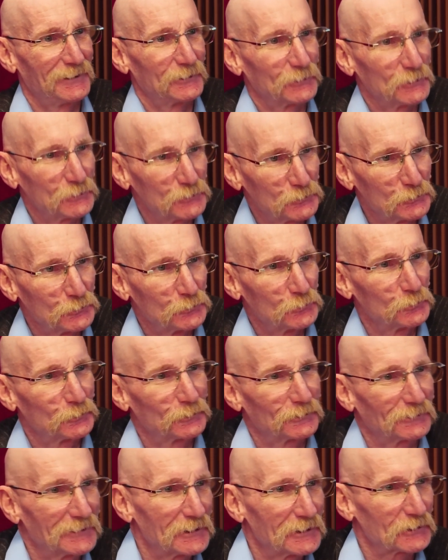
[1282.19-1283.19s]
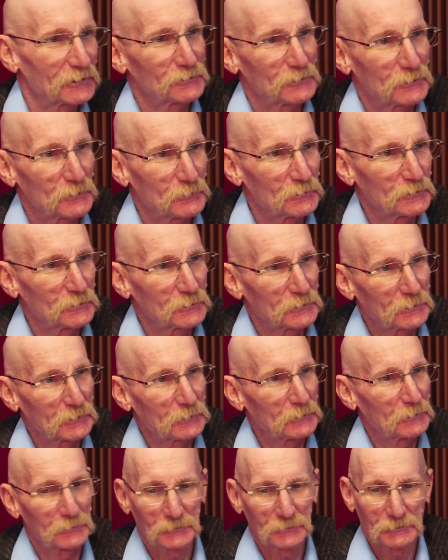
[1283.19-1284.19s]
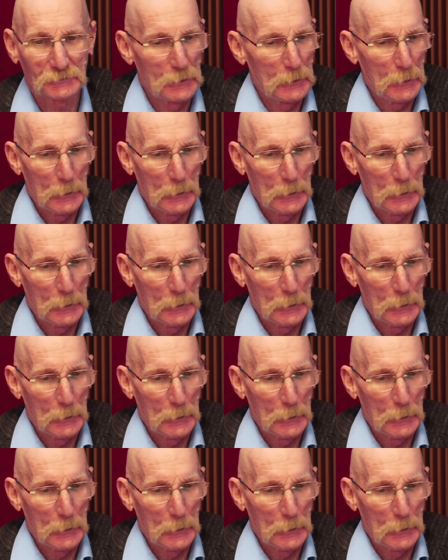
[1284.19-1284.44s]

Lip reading: new clinics and everything? And it's,